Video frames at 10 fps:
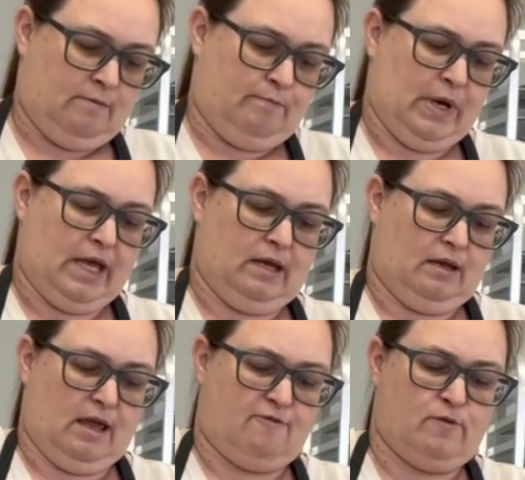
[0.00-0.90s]
But
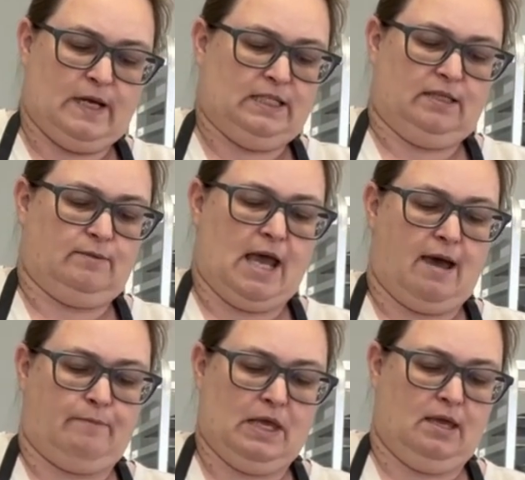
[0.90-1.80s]
everybody seemed
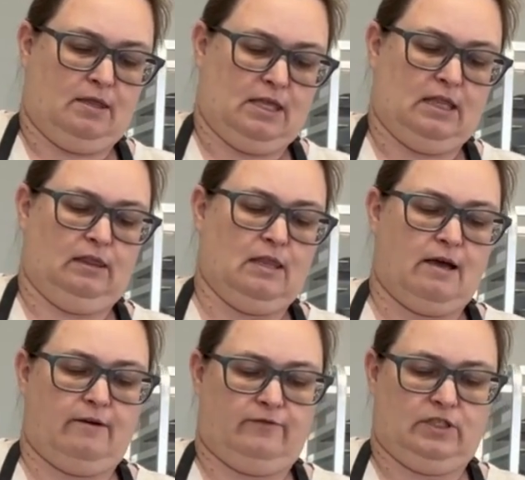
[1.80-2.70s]
happy. They
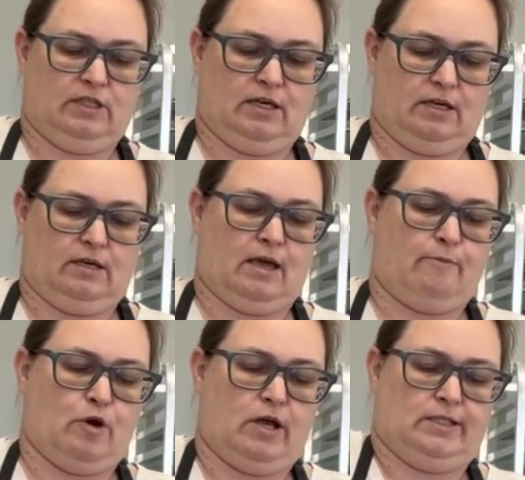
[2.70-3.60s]
loved I
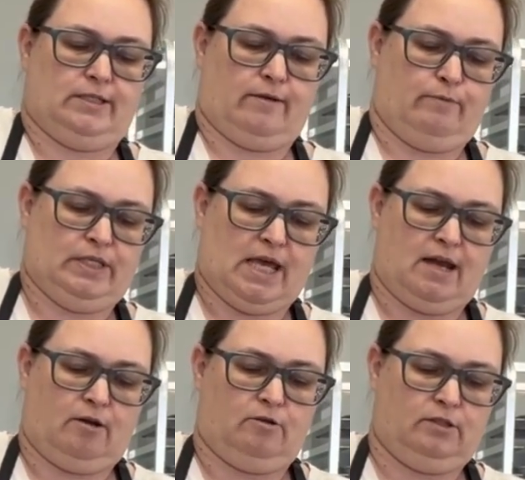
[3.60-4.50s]
brought some
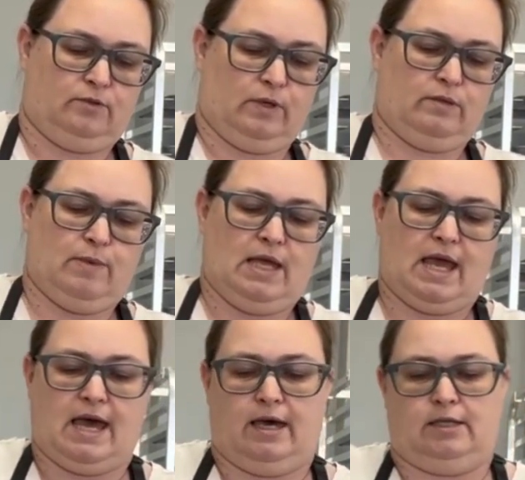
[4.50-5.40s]
botanicals with me. I
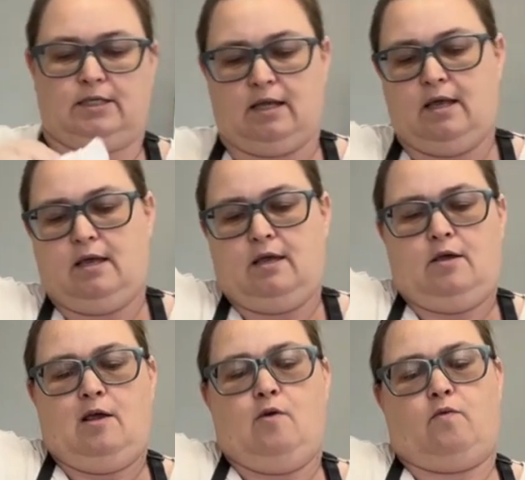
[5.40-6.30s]
had
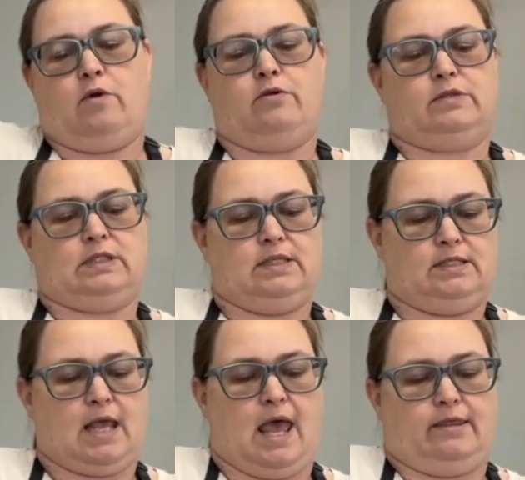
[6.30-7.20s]

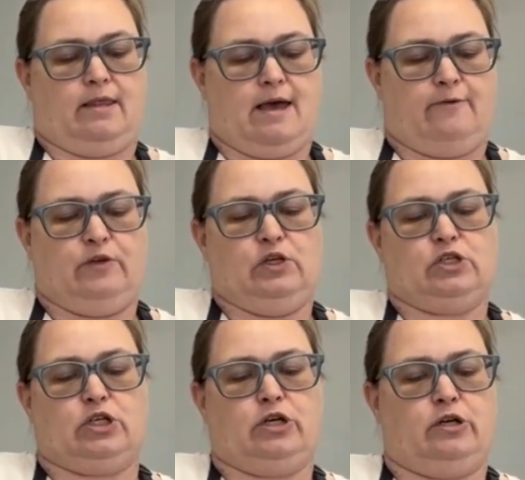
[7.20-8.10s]
roses and
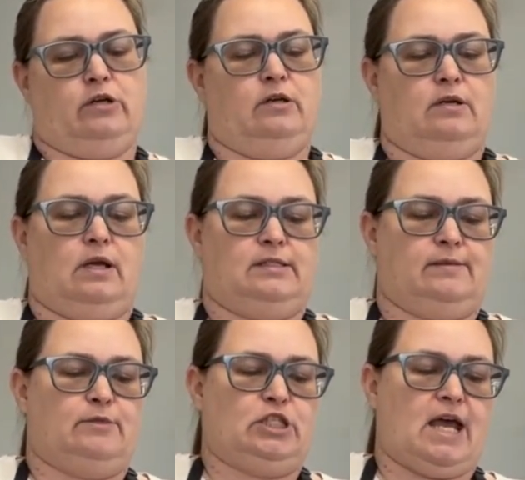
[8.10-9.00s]
lavender,
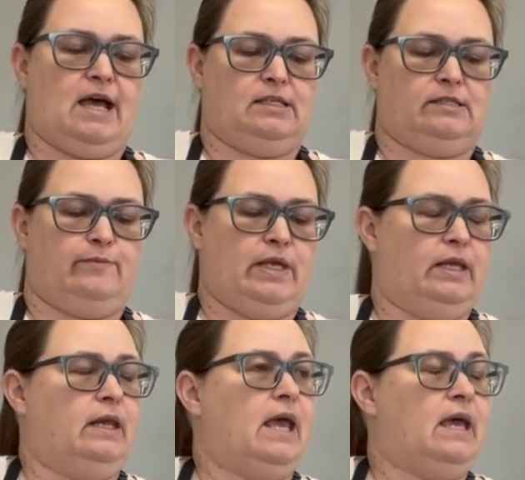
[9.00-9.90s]
some
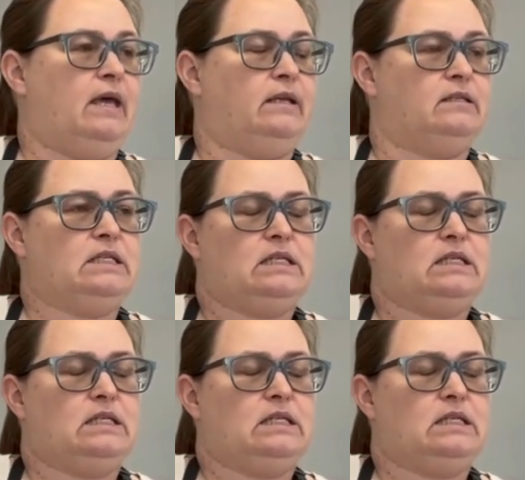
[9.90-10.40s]
jasmine, and